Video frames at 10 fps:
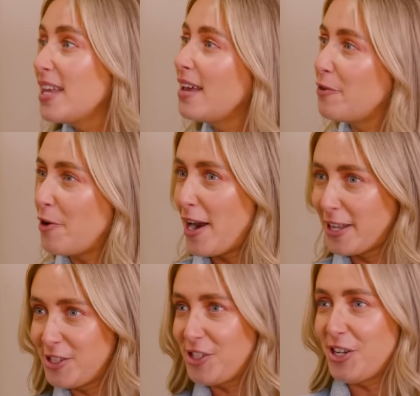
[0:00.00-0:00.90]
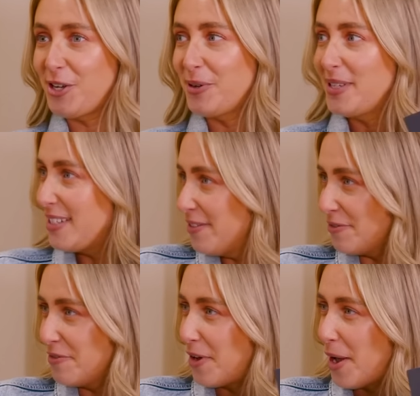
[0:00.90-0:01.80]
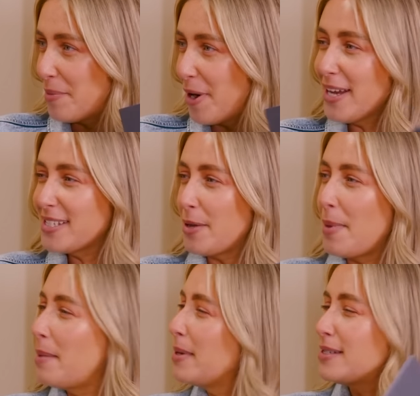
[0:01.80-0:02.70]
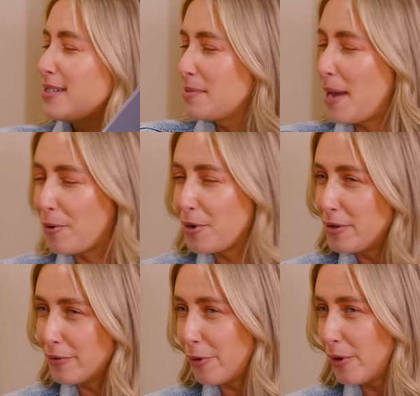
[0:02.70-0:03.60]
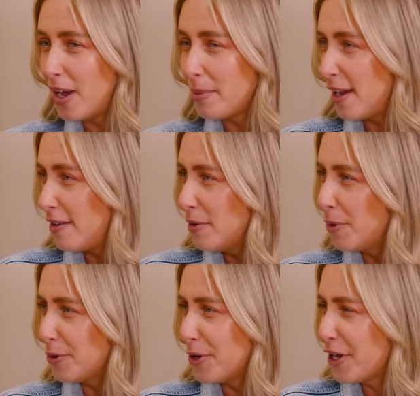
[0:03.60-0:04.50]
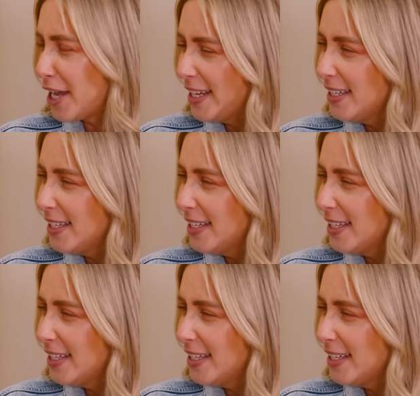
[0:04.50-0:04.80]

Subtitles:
If you're adding a shoe, it's a different vibe, right? So maybe does it depend on who you've got coming over, what you're cooking?